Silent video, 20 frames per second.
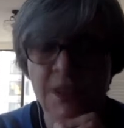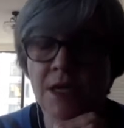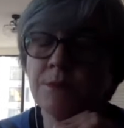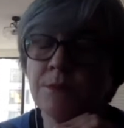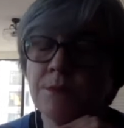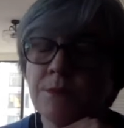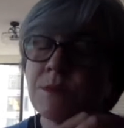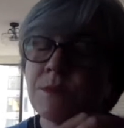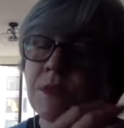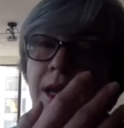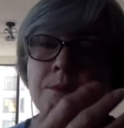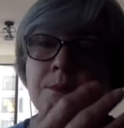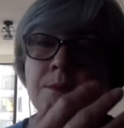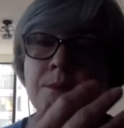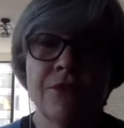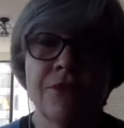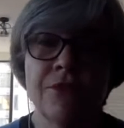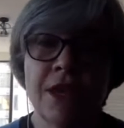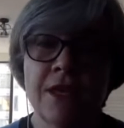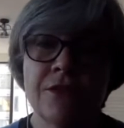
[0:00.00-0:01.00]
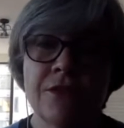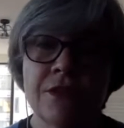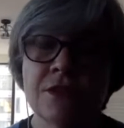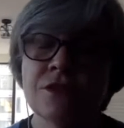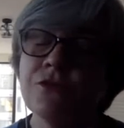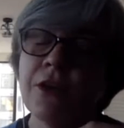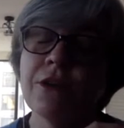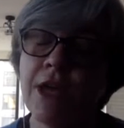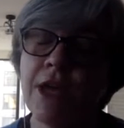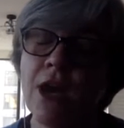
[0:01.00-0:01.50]
sometimes faith
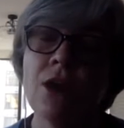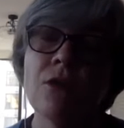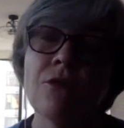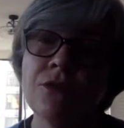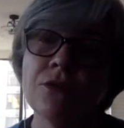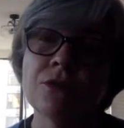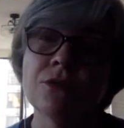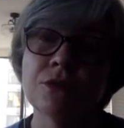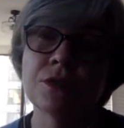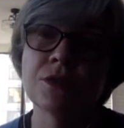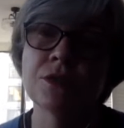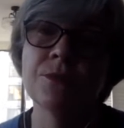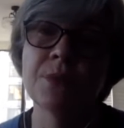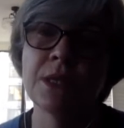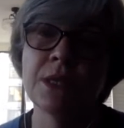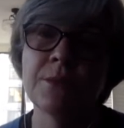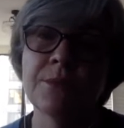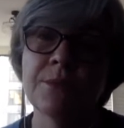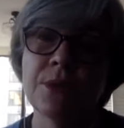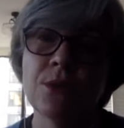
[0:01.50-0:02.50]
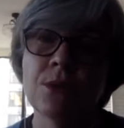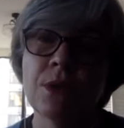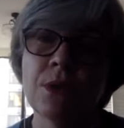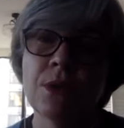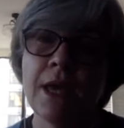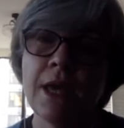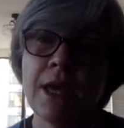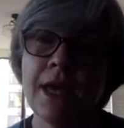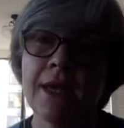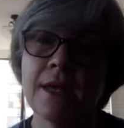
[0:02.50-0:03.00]
is very helpful to people.
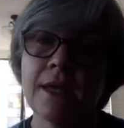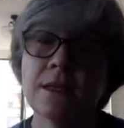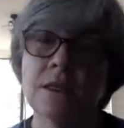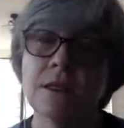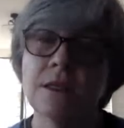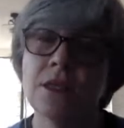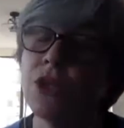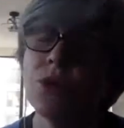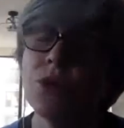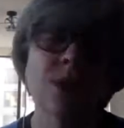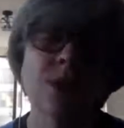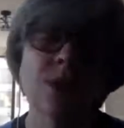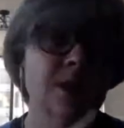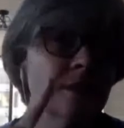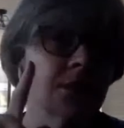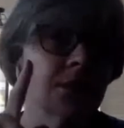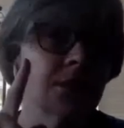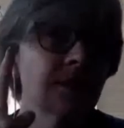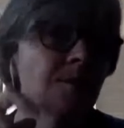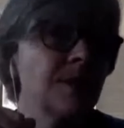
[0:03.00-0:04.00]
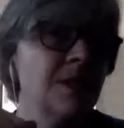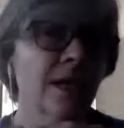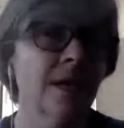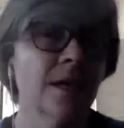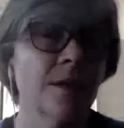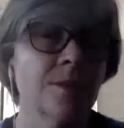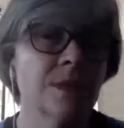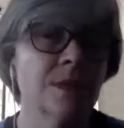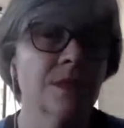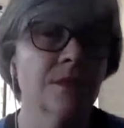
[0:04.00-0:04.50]
And you know what?
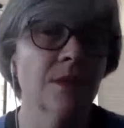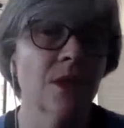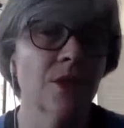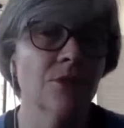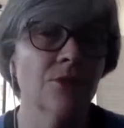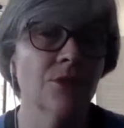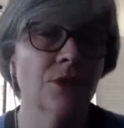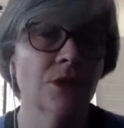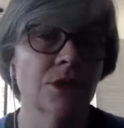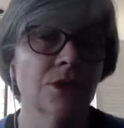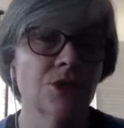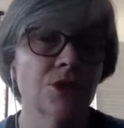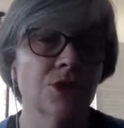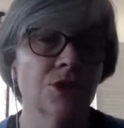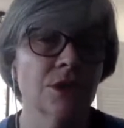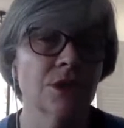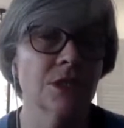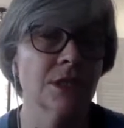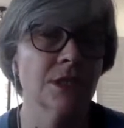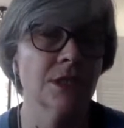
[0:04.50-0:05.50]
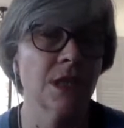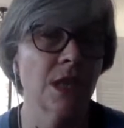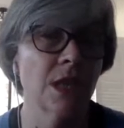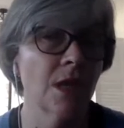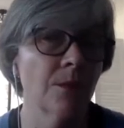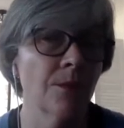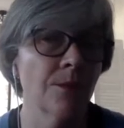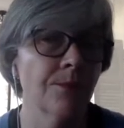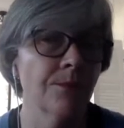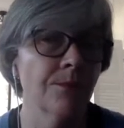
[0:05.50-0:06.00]
Sometimes a religious,
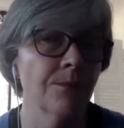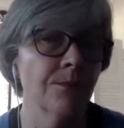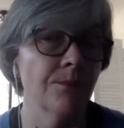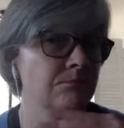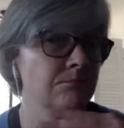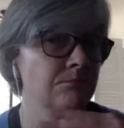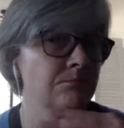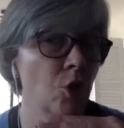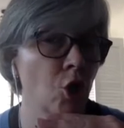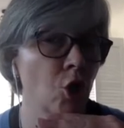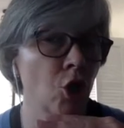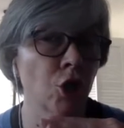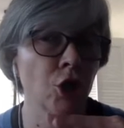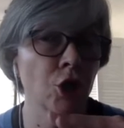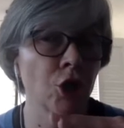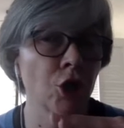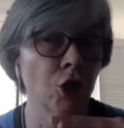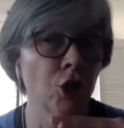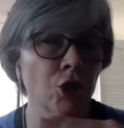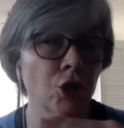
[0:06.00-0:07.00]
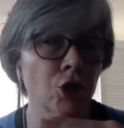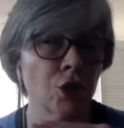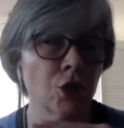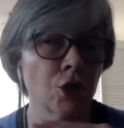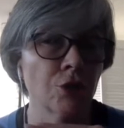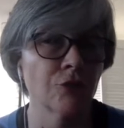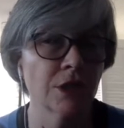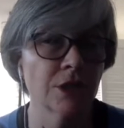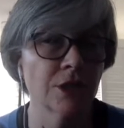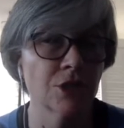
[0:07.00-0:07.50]
uh, earlier
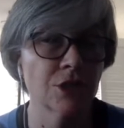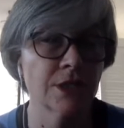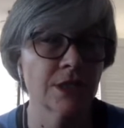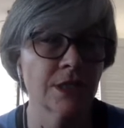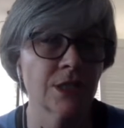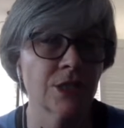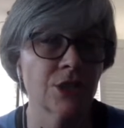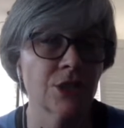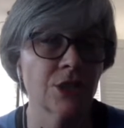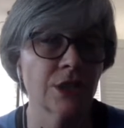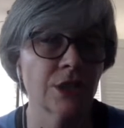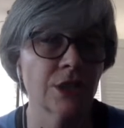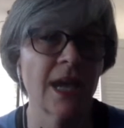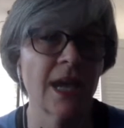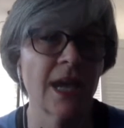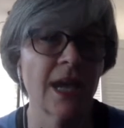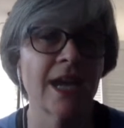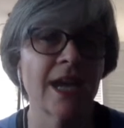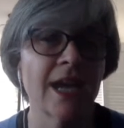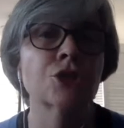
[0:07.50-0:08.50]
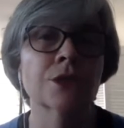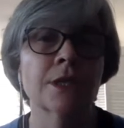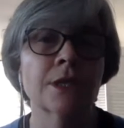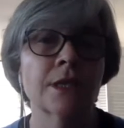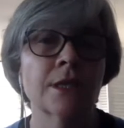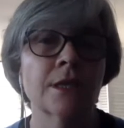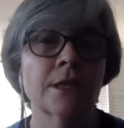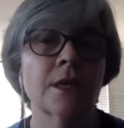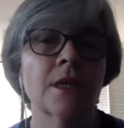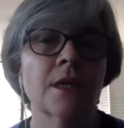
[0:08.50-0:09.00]
religious teaching
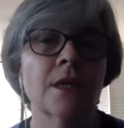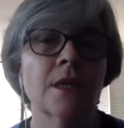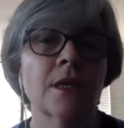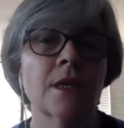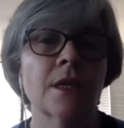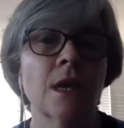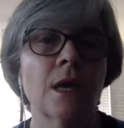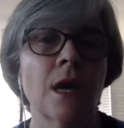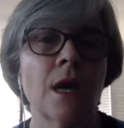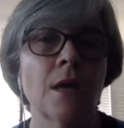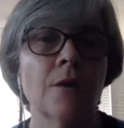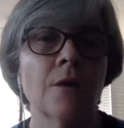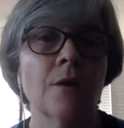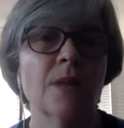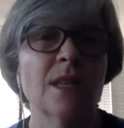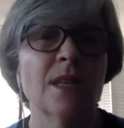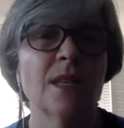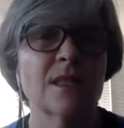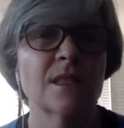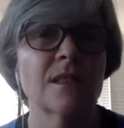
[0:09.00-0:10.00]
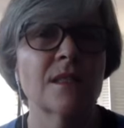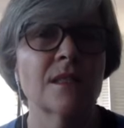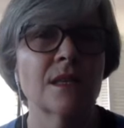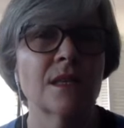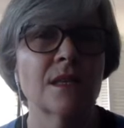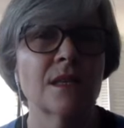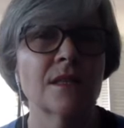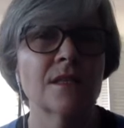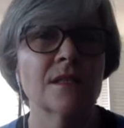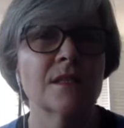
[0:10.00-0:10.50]
actually um, is
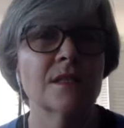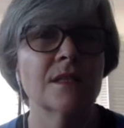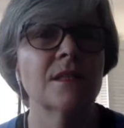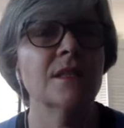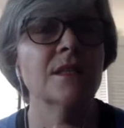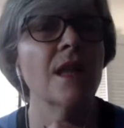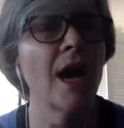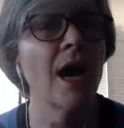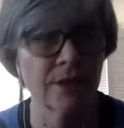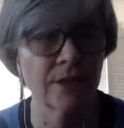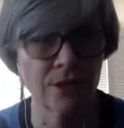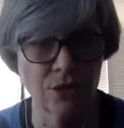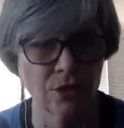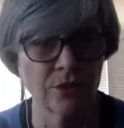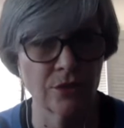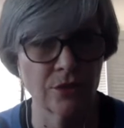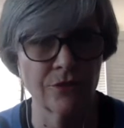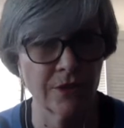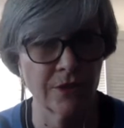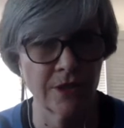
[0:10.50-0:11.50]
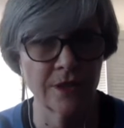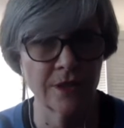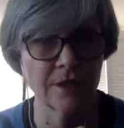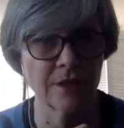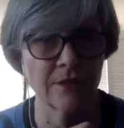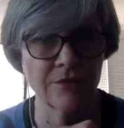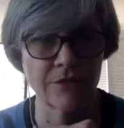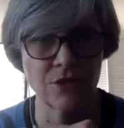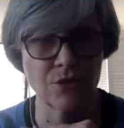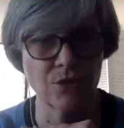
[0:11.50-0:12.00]
is not good for the
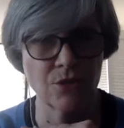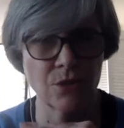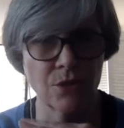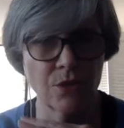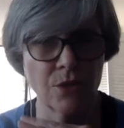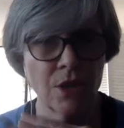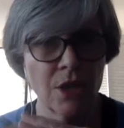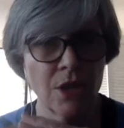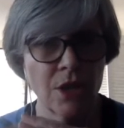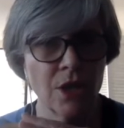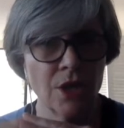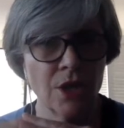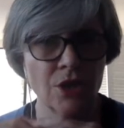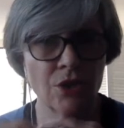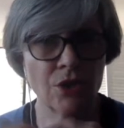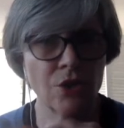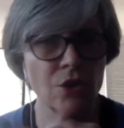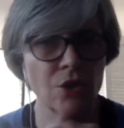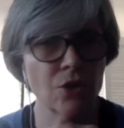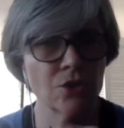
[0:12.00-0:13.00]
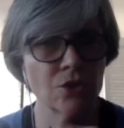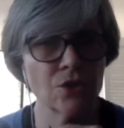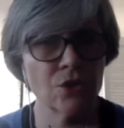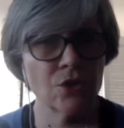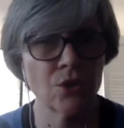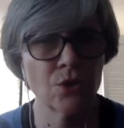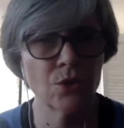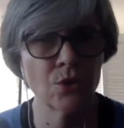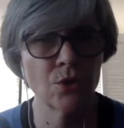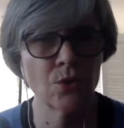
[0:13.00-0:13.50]
individual. You know, those
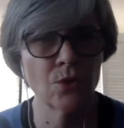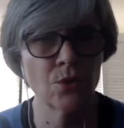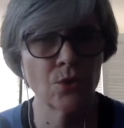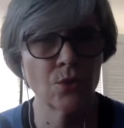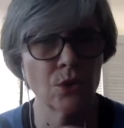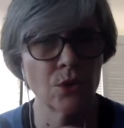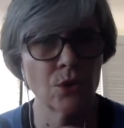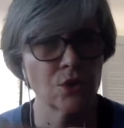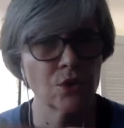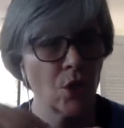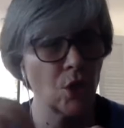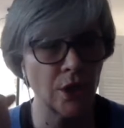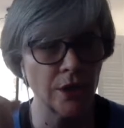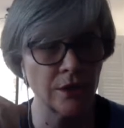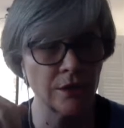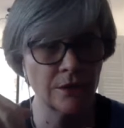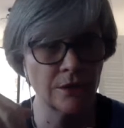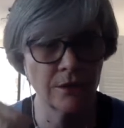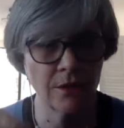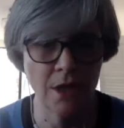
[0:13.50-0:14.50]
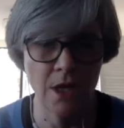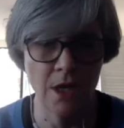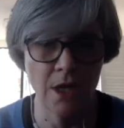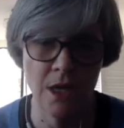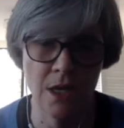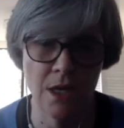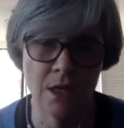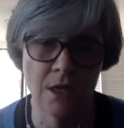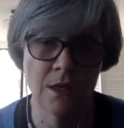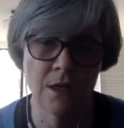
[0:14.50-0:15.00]
who were taught
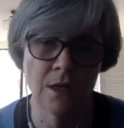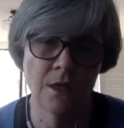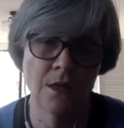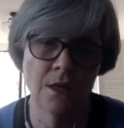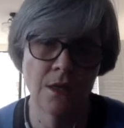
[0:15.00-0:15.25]
uh,